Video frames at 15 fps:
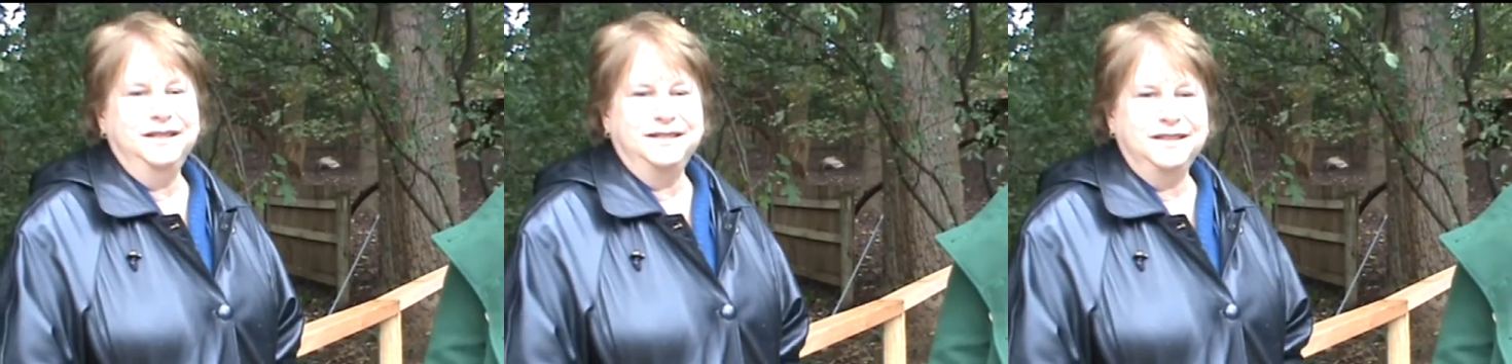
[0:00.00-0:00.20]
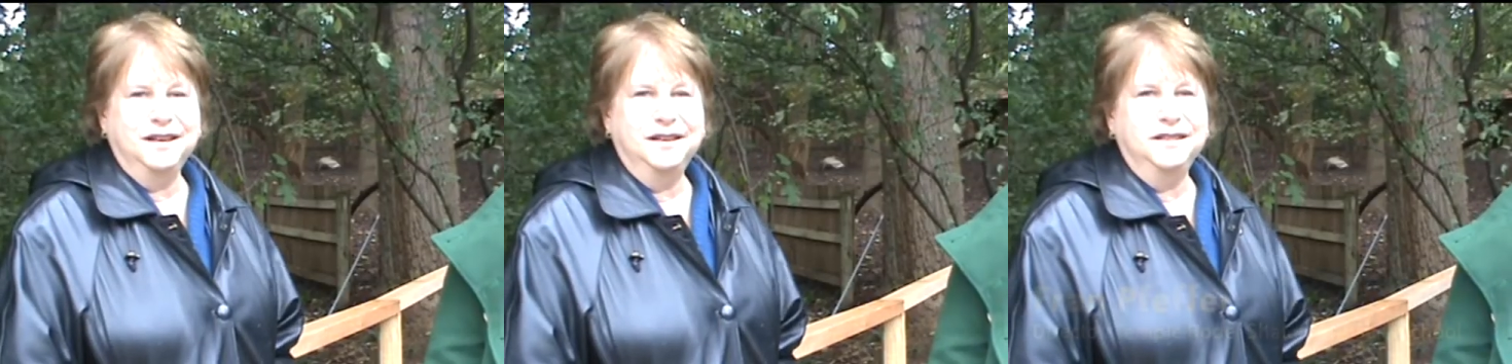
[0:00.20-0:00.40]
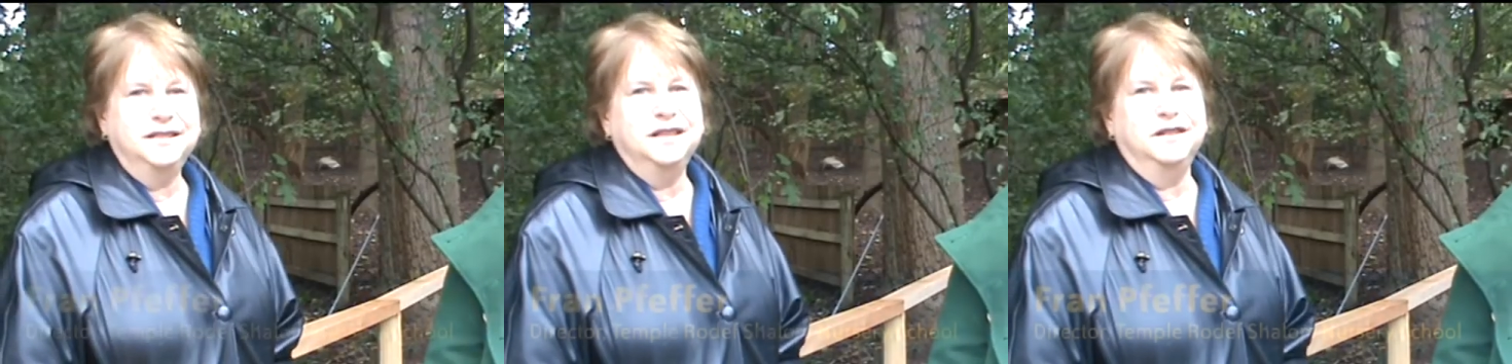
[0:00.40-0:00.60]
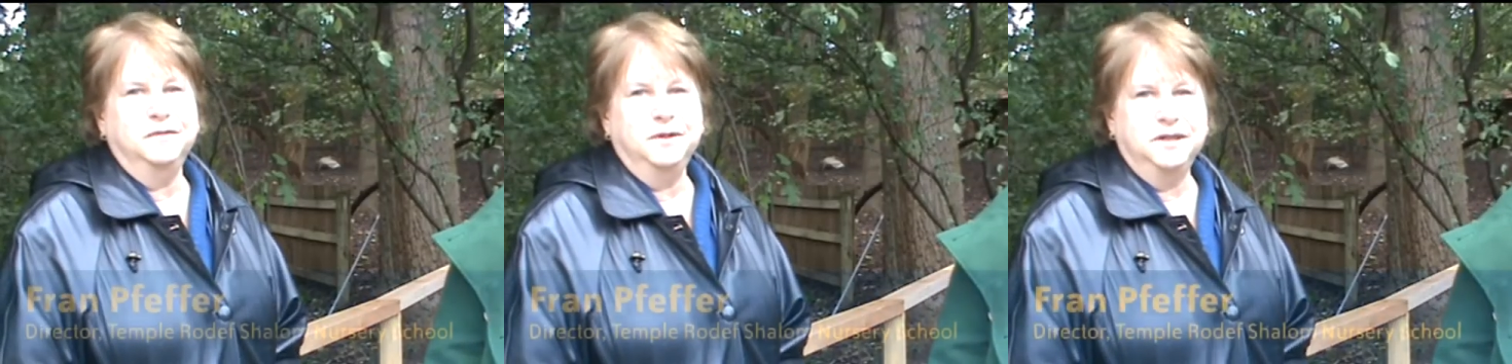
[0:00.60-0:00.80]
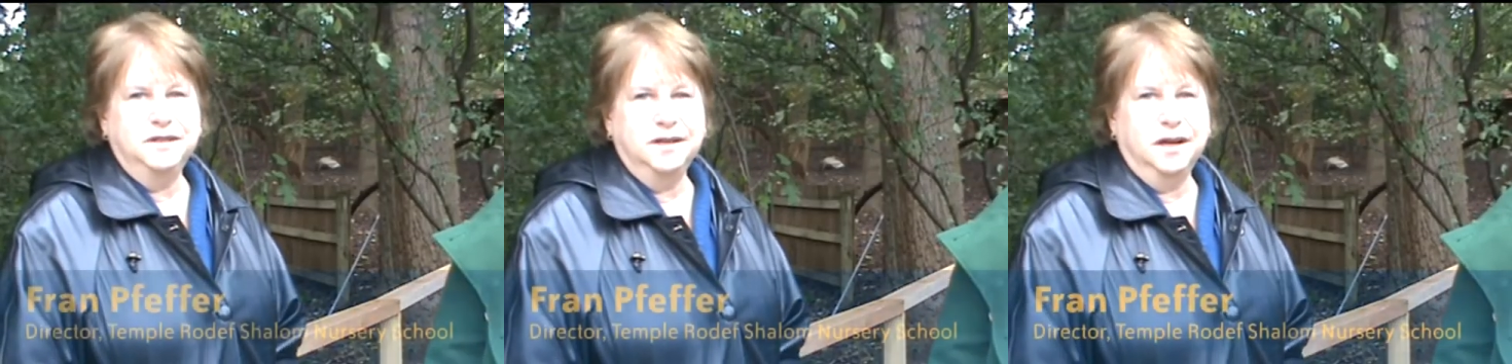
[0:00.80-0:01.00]
studies that have
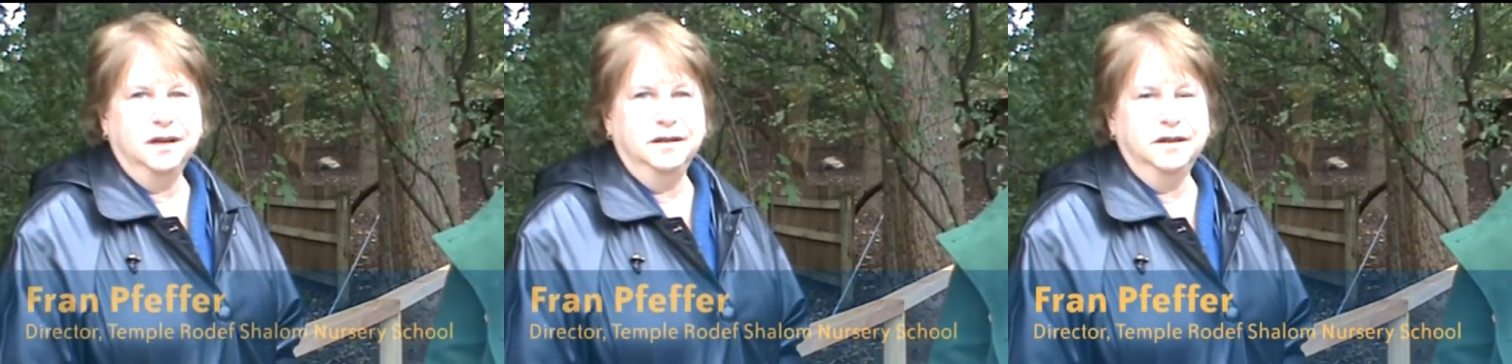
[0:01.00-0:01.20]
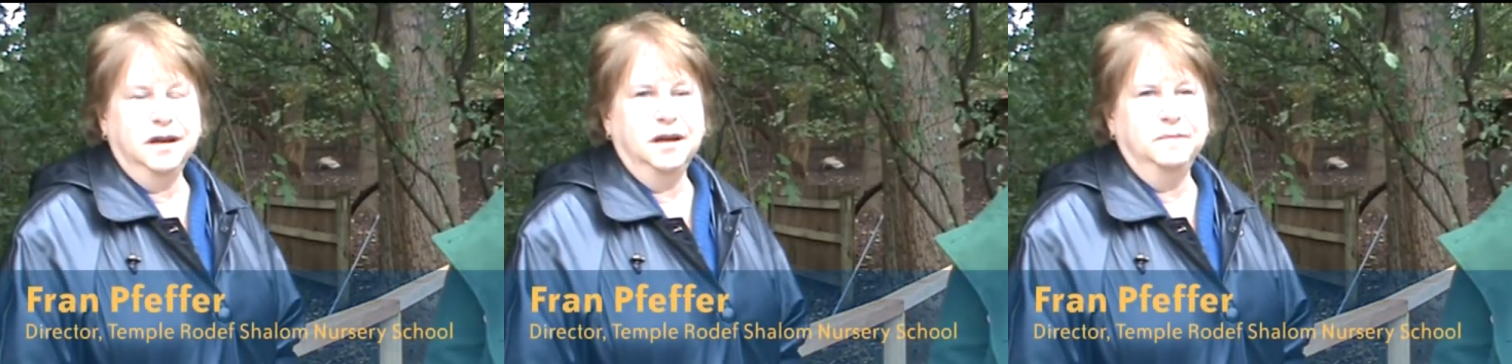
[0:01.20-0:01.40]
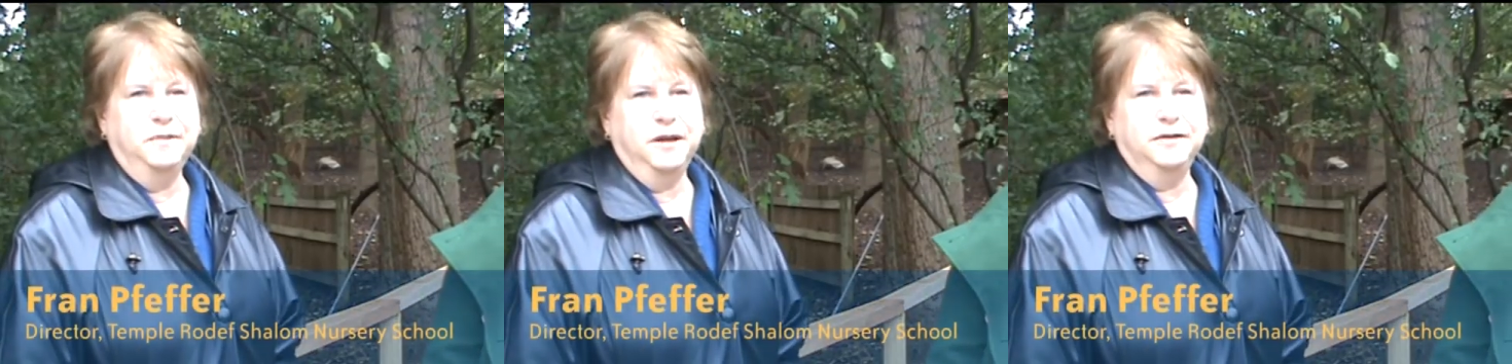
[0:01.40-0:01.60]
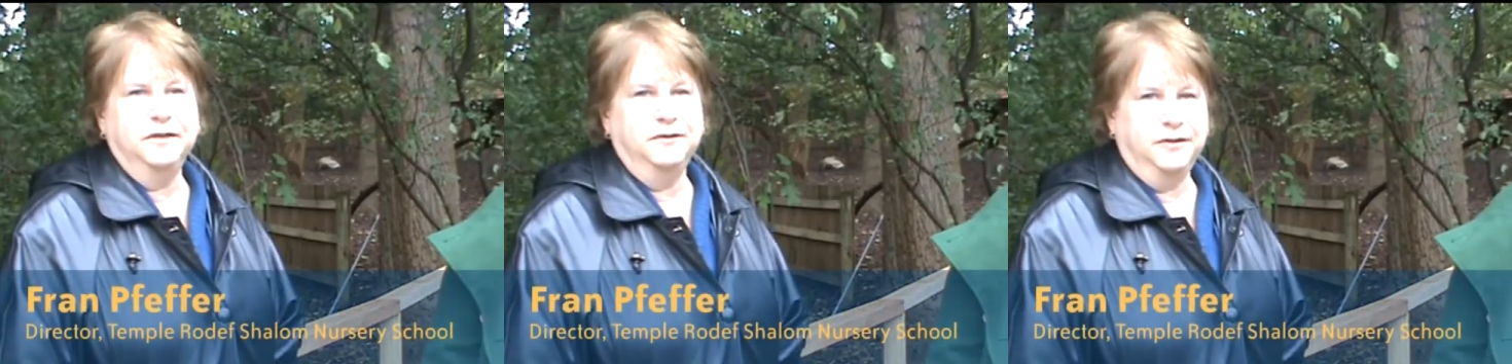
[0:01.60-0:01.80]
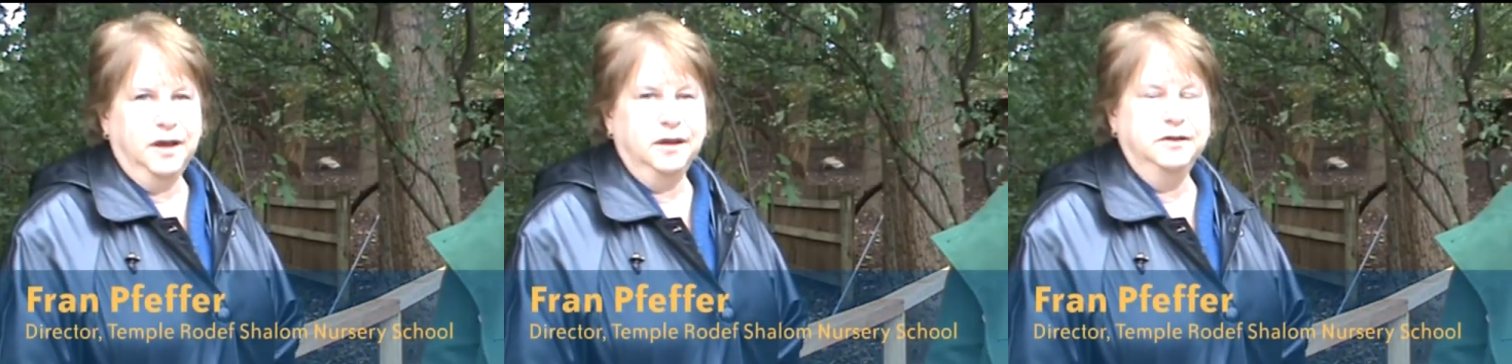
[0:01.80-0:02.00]
been done about
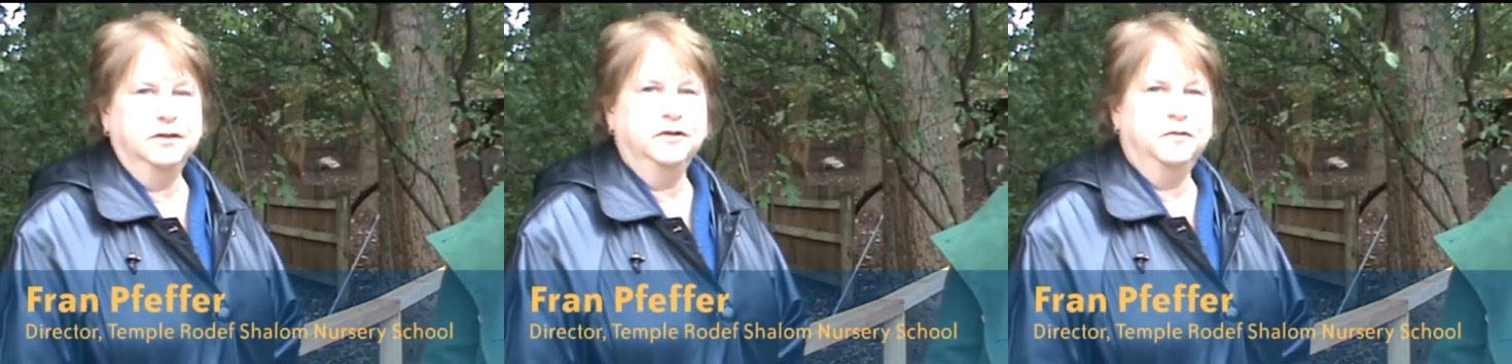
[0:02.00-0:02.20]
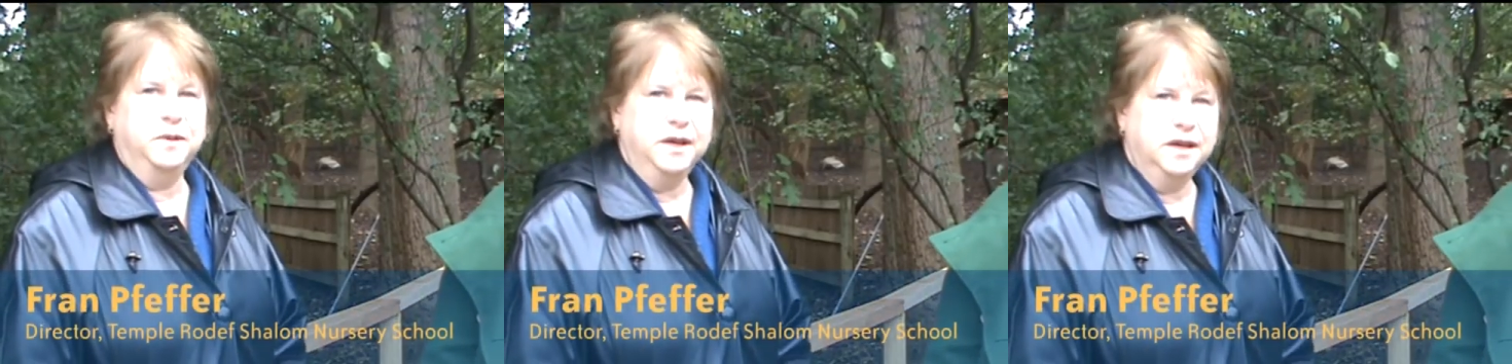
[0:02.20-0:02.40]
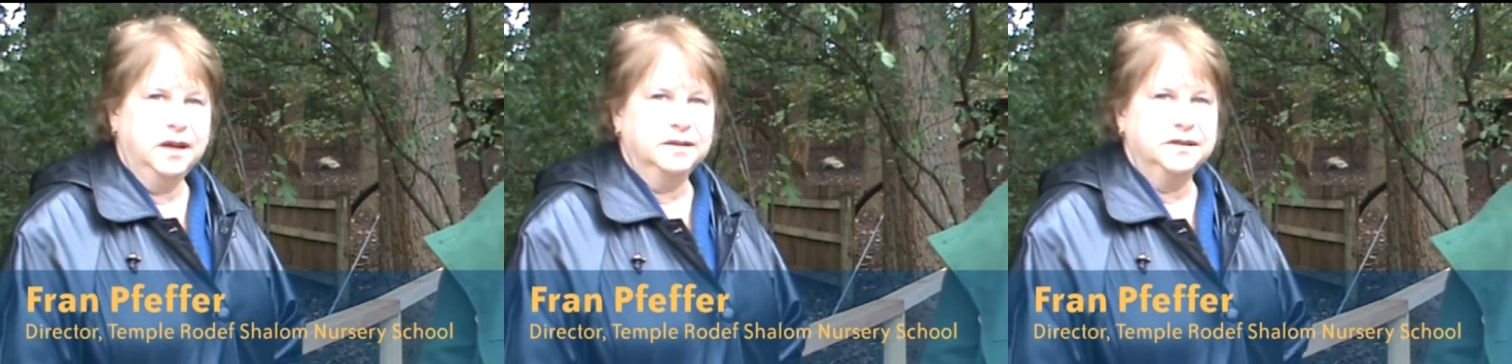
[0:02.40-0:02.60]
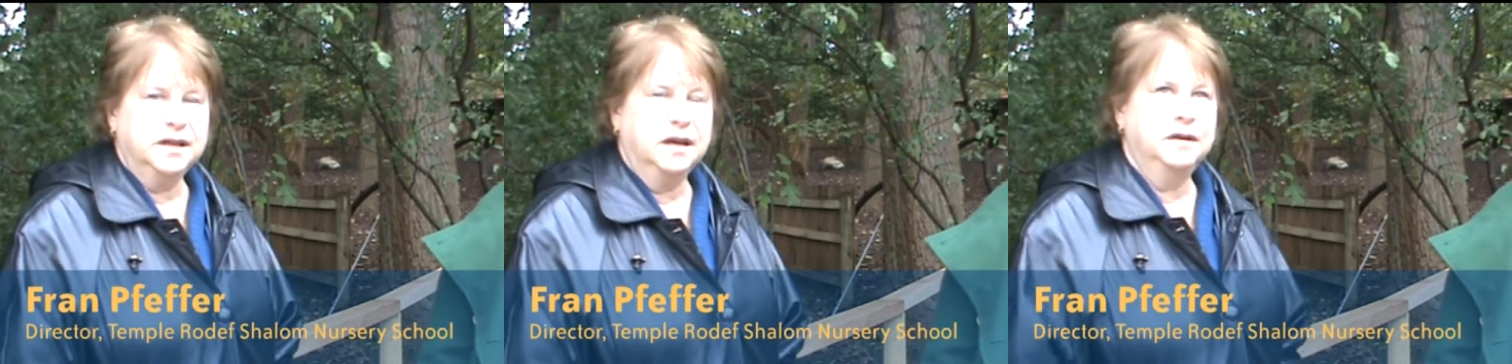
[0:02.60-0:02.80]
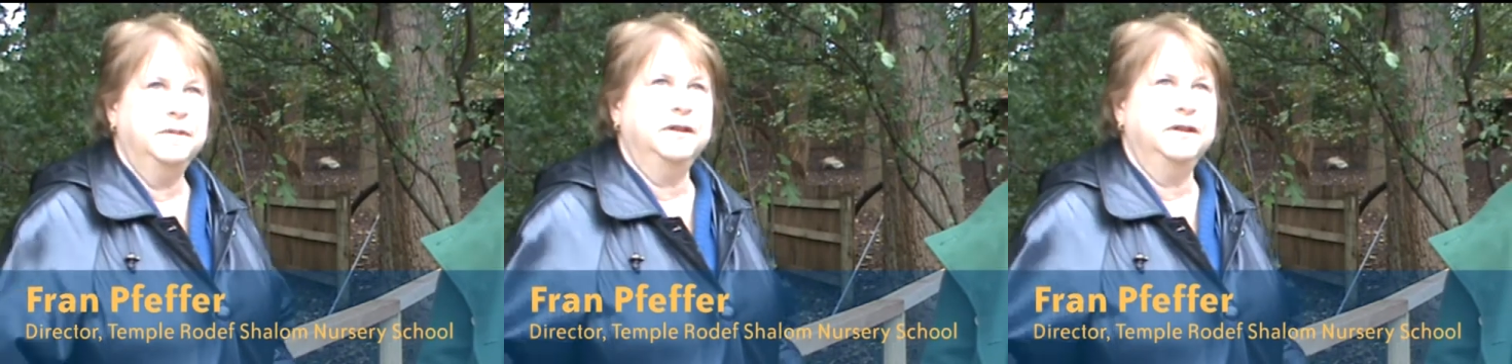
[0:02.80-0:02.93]
the value of being outside,